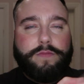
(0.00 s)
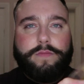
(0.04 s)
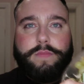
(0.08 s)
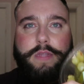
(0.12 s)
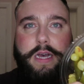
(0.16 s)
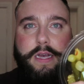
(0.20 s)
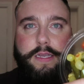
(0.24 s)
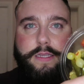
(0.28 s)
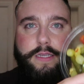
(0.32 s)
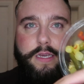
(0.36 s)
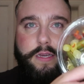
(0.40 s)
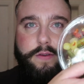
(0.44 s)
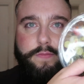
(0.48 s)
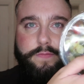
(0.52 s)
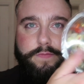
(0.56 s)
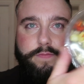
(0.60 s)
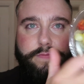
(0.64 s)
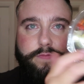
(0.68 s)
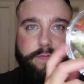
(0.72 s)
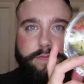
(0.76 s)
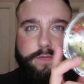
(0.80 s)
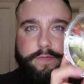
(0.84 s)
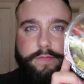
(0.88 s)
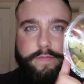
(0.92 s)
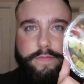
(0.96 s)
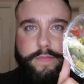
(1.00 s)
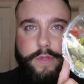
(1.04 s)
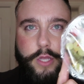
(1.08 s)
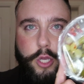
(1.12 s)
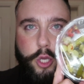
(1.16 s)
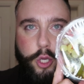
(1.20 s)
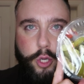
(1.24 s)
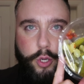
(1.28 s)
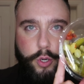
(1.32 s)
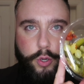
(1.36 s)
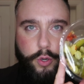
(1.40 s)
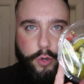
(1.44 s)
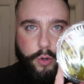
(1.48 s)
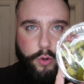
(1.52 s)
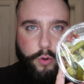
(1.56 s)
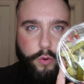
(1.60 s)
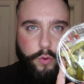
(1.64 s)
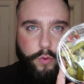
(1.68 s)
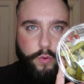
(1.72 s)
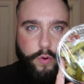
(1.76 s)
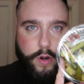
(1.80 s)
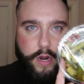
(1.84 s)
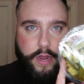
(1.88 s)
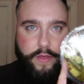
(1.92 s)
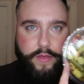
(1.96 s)
that's it.
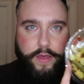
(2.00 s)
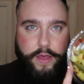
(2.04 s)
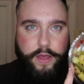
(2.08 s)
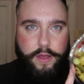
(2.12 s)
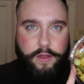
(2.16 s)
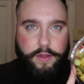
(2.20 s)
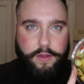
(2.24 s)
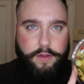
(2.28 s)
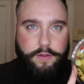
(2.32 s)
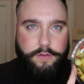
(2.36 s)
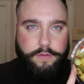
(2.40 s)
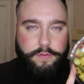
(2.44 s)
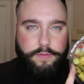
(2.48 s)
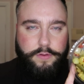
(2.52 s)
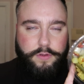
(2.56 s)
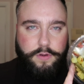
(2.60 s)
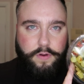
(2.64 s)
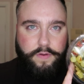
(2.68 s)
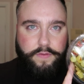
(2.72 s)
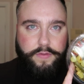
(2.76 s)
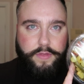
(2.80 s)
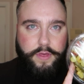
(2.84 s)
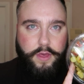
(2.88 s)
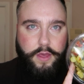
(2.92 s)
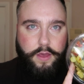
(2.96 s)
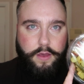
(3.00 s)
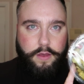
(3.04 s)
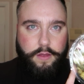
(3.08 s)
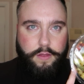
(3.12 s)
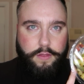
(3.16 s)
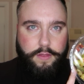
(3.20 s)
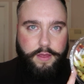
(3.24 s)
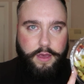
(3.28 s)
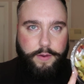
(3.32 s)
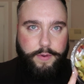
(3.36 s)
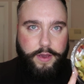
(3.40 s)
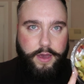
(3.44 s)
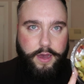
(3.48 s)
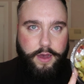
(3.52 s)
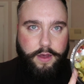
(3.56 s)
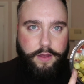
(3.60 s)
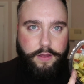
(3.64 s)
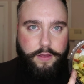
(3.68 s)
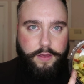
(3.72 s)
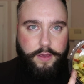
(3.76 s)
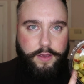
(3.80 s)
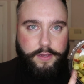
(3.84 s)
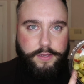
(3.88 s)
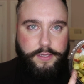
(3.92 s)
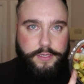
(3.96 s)
Right there. Sorry if the there we are.
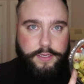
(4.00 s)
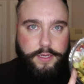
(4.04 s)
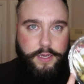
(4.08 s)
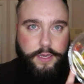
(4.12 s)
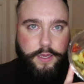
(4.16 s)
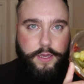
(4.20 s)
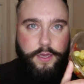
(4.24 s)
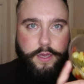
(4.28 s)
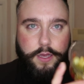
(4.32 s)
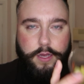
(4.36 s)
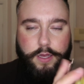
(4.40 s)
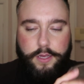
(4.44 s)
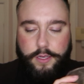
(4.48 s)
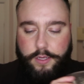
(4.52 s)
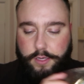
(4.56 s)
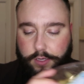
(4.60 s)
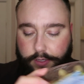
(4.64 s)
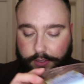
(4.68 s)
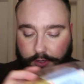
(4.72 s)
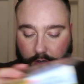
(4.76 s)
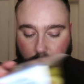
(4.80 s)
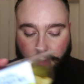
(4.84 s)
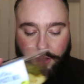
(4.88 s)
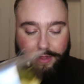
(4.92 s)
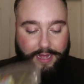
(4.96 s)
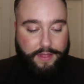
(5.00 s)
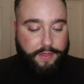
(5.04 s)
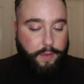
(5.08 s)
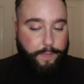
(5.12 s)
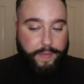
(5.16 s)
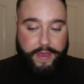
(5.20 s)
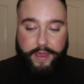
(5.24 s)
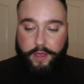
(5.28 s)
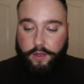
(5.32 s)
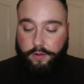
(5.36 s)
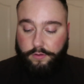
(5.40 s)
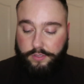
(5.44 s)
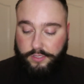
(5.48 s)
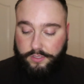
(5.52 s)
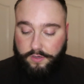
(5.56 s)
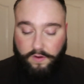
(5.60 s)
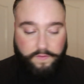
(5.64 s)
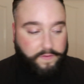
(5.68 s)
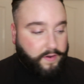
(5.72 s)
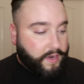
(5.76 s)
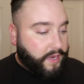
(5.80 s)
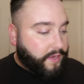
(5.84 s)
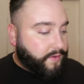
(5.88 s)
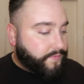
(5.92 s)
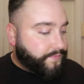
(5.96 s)
You can see it's got all like the pickled
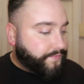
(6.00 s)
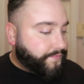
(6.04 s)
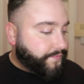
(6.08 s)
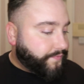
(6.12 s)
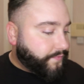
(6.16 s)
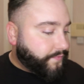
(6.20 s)
stuff in it.